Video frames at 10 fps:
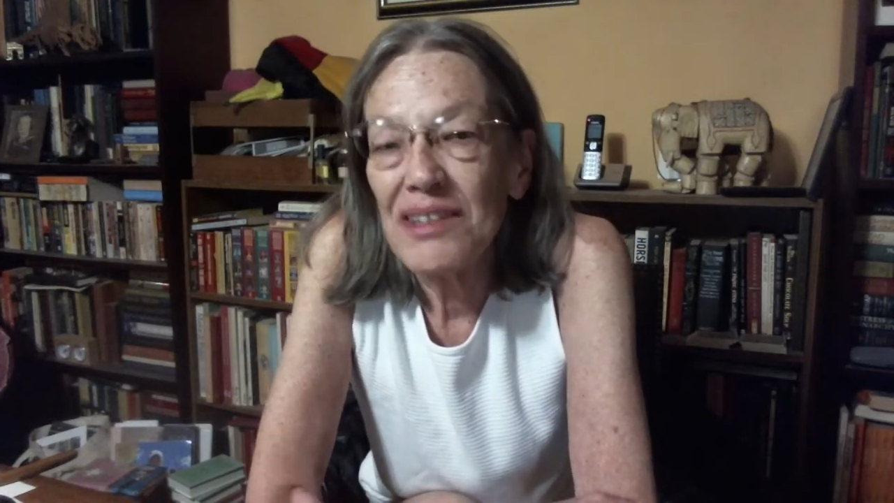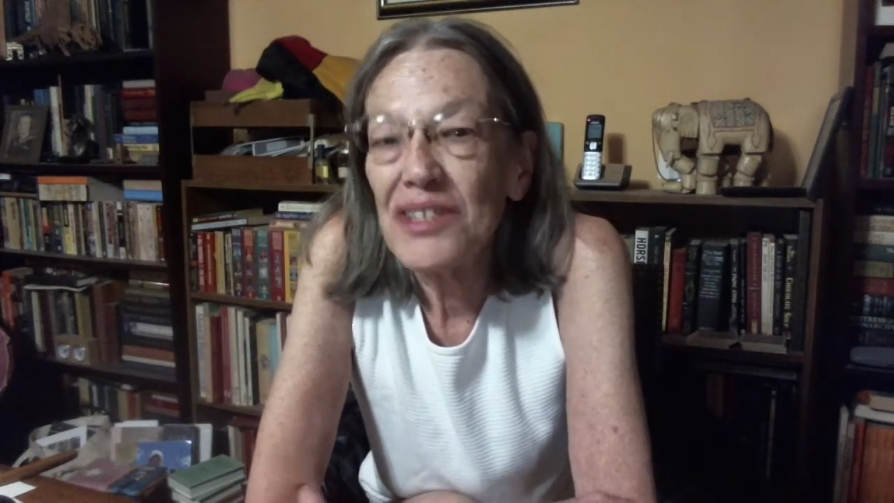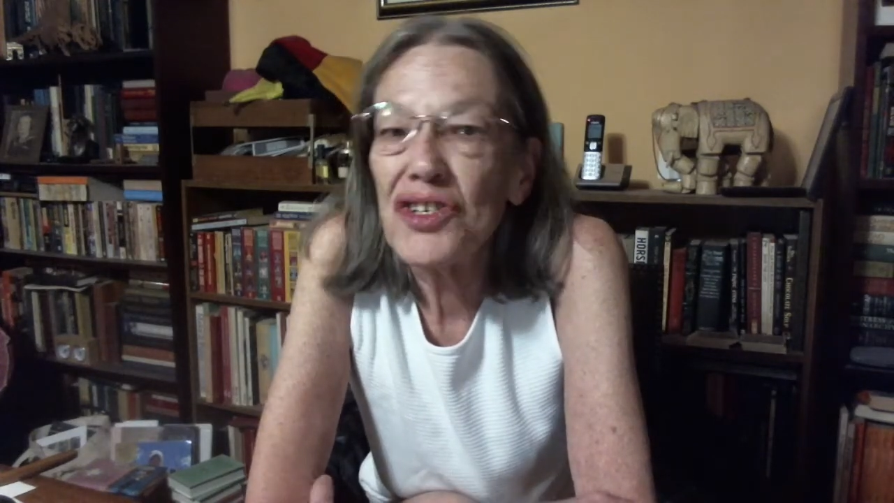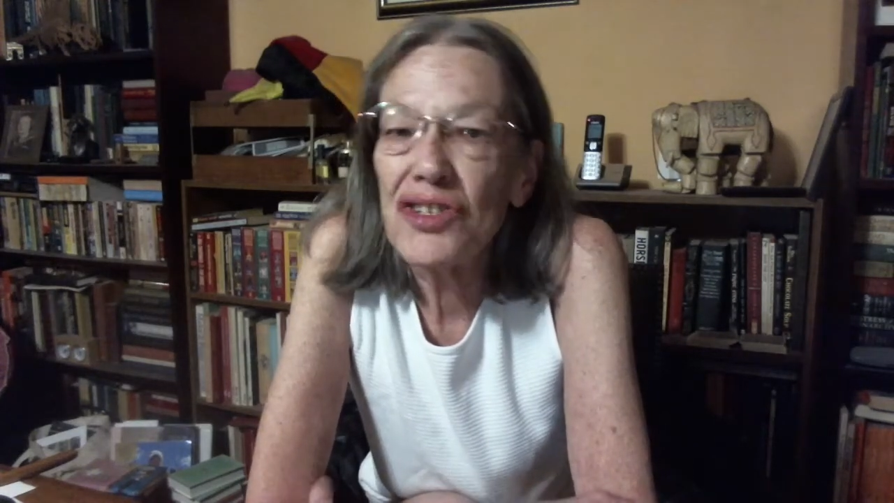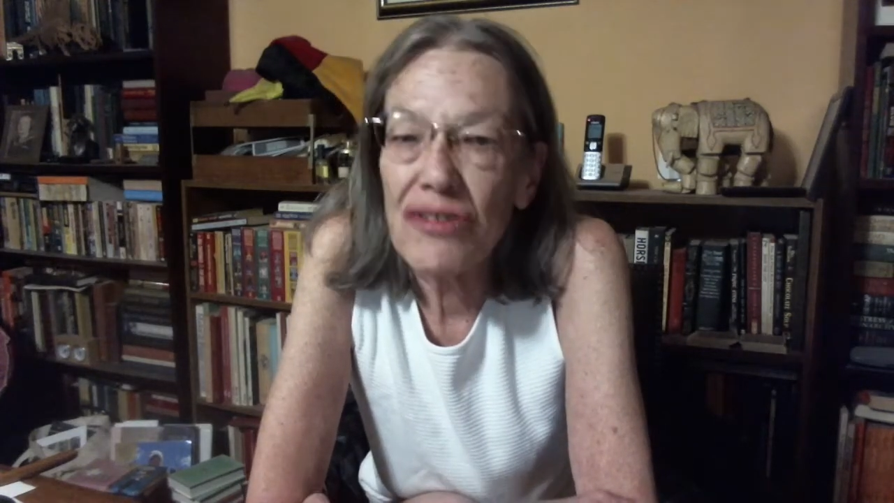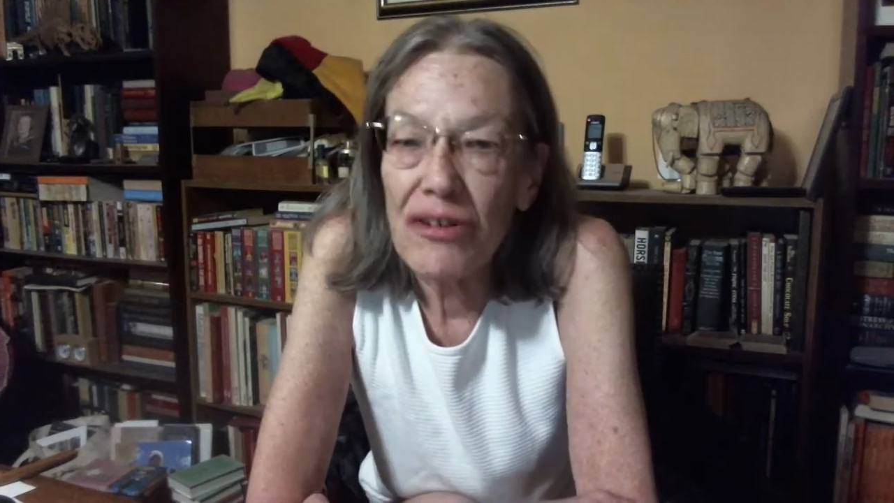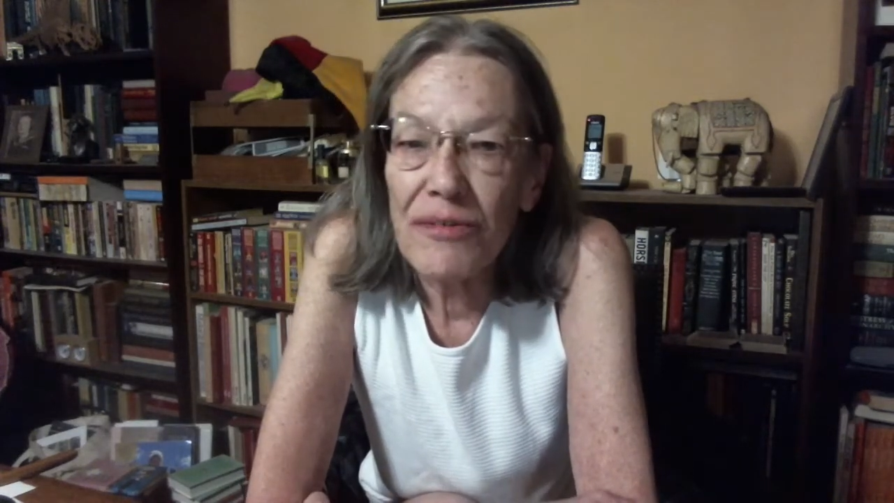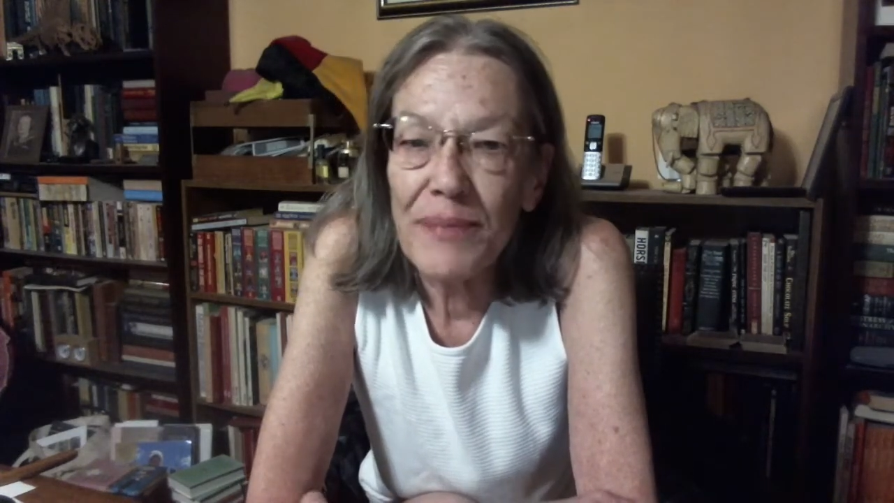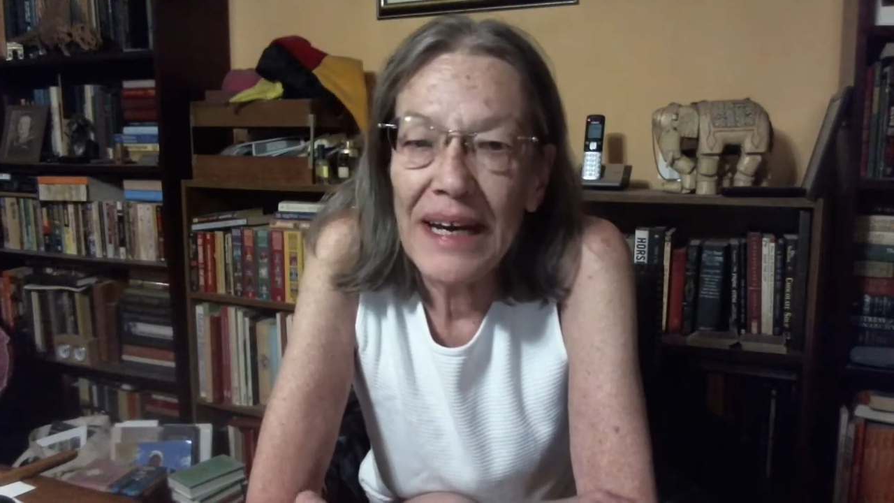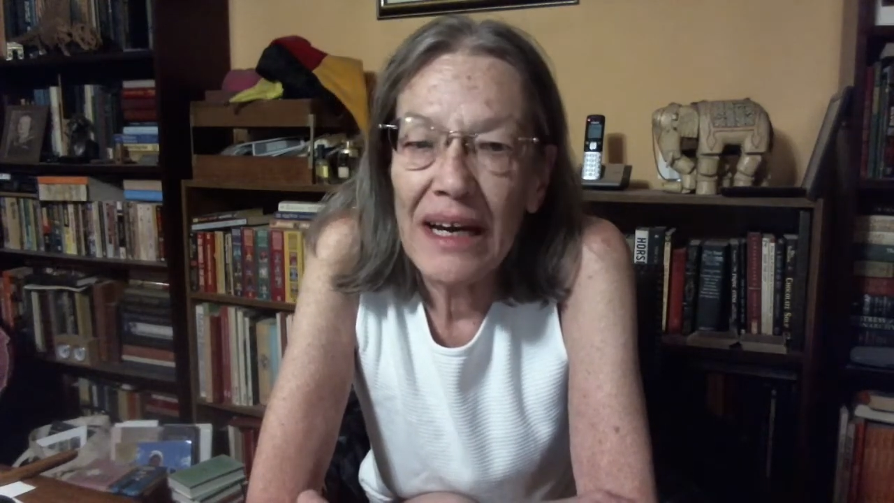
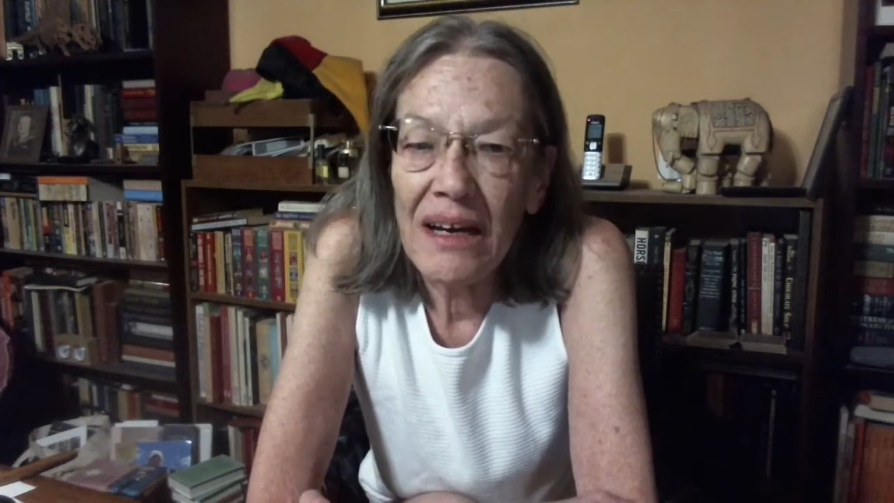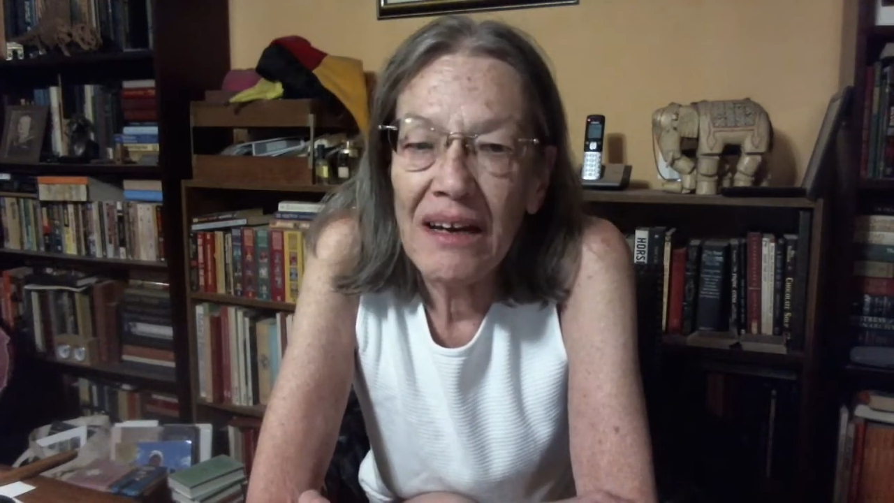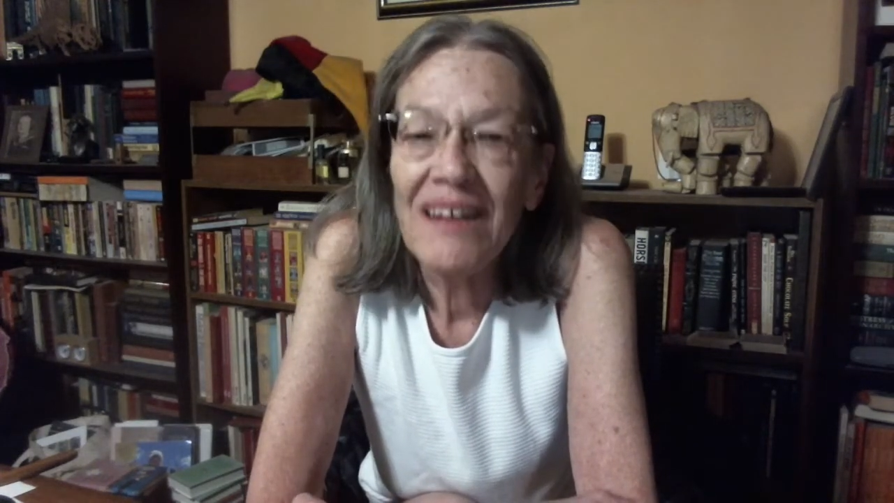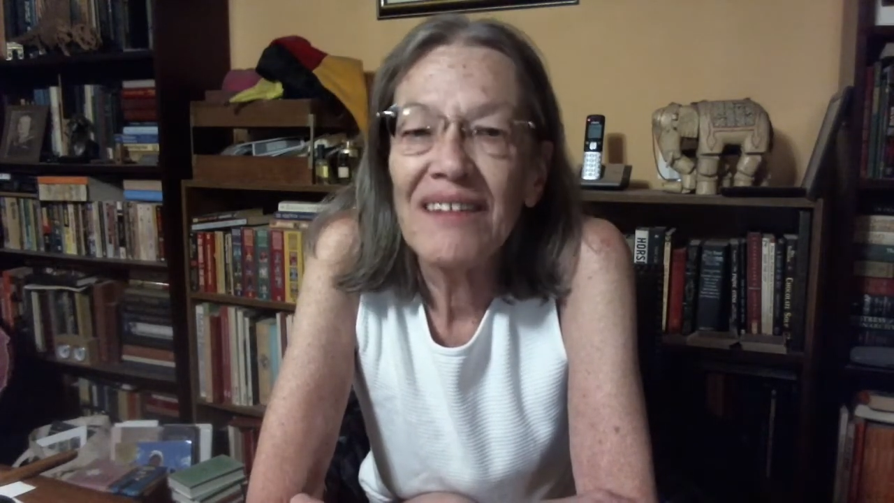disturbing